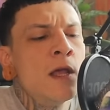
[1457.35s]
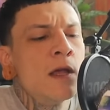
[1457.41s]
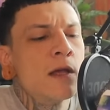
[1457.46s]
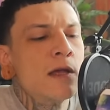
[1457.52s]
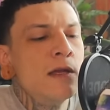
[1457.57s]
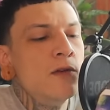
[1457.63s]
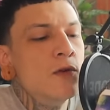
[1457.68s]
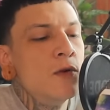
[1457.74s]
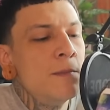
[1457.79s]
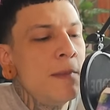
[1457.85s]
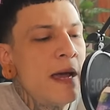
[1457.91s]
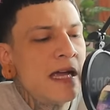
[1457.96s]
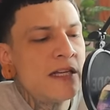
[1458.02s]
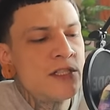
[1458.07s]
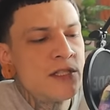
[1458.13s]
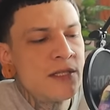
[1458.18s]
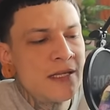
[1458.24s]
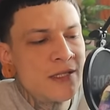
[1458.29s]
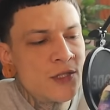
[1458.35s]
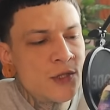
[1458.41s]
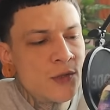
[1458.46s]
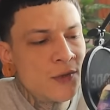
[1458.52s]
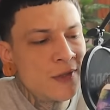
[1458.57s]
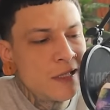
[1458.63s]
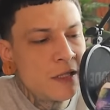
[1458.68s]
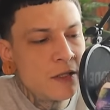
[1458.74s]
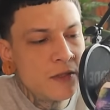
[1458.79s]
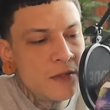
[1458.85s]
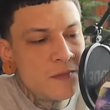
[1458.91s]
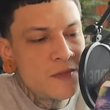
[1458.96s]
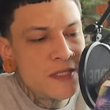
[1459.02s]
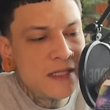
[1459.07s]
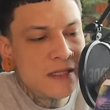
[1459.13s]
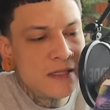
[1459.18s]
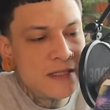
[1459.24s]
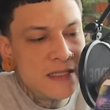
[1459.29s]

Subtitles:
Can you imagine that you're only glimpsing a